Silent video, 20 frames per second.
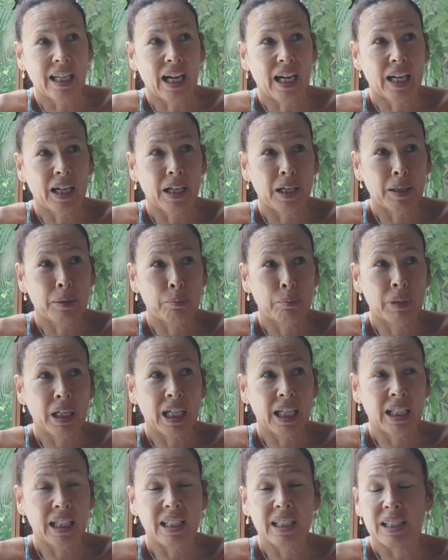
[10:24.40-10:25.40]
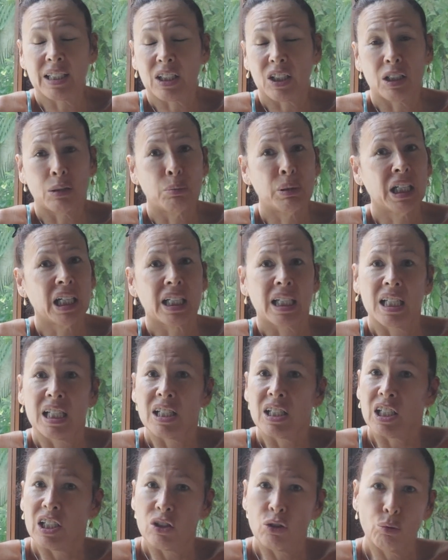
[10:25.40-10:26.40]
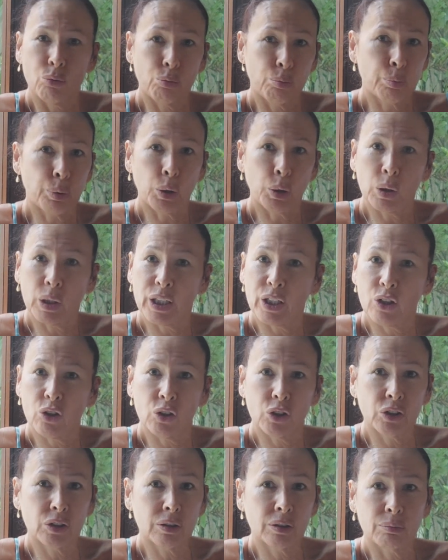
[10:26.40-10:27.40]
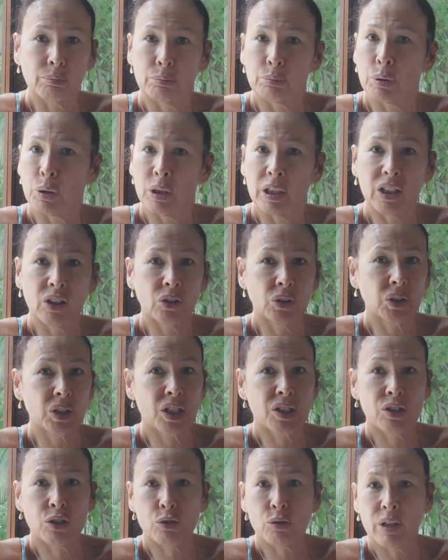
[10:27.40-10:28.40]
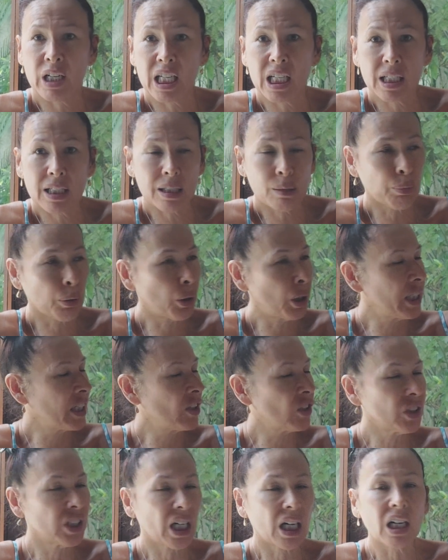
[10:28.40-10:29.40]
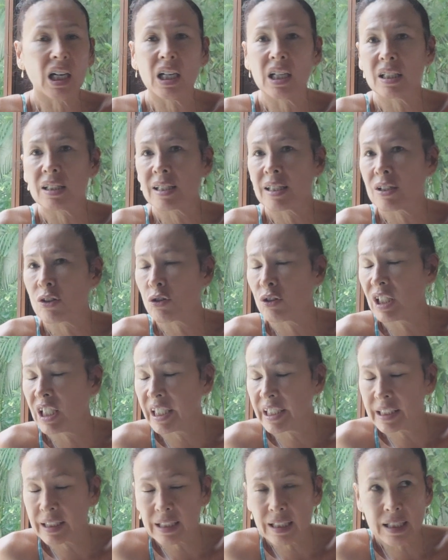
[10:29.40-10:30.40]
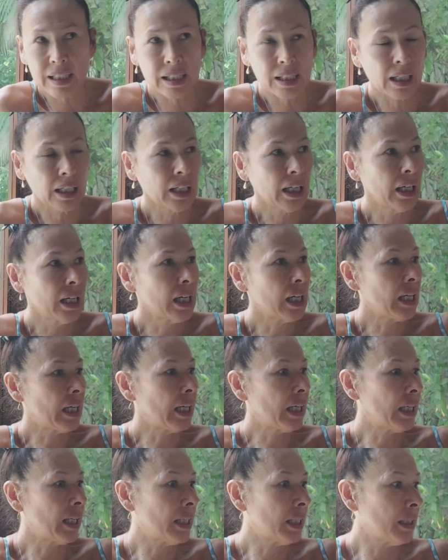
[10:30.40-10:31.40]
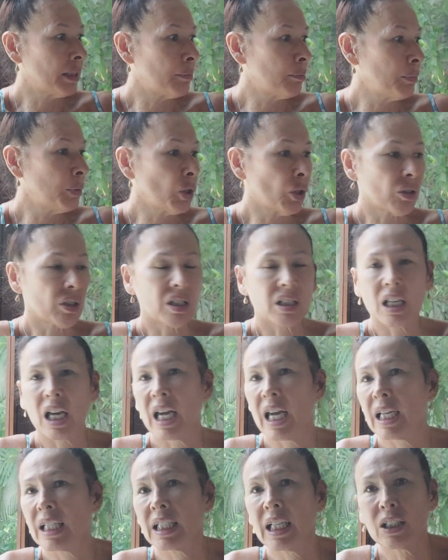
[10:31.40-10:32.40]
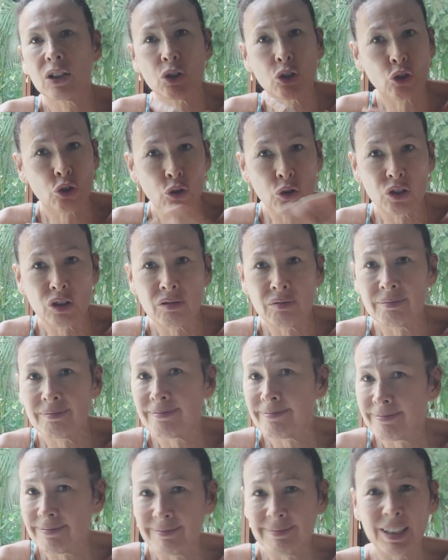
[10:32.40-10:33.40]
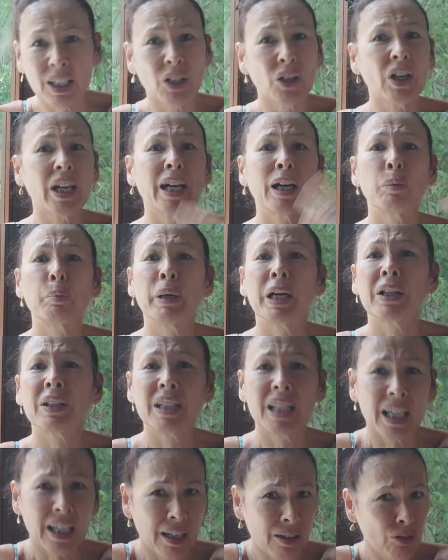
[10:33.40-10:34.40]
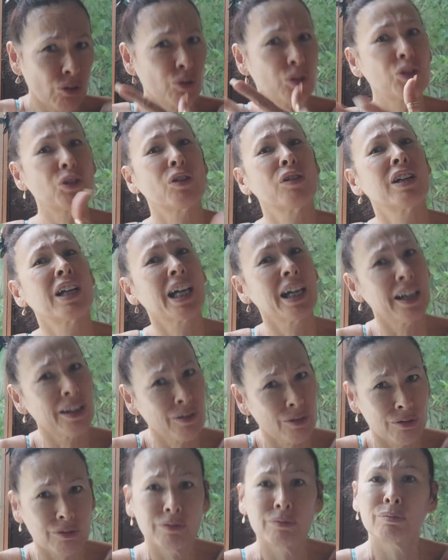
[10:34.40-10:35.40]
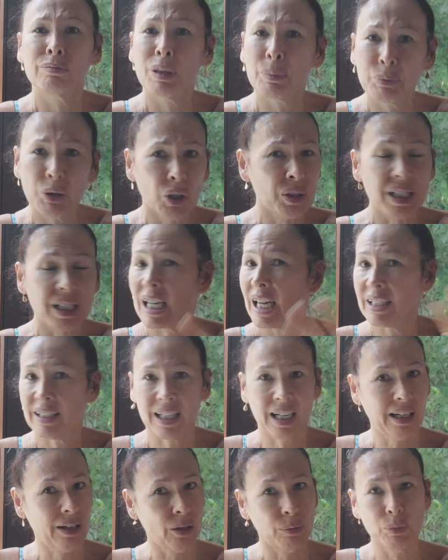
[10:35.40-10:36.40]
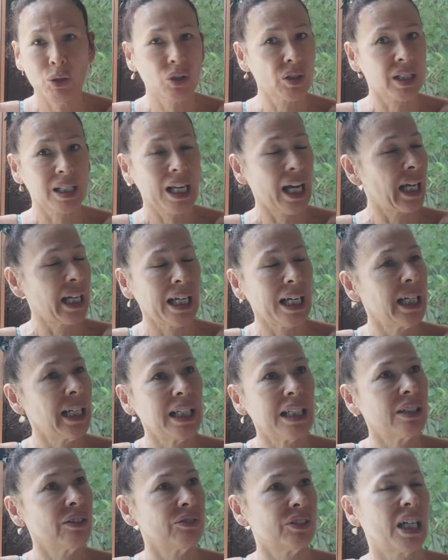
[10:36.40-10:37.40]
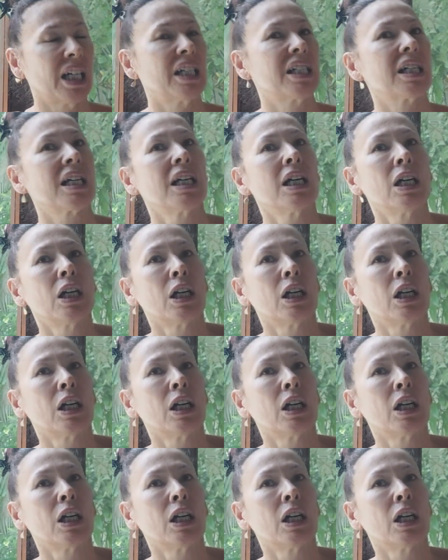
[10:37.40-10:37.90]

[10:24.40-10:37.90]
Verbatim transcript: um, and it's going to be a continual pulling on, pulling on the strings, pulling on the heartstrings. Um, not saying that you shouldn't, you know, help out there or donate or I'm not saying that. I'm not saying any of that.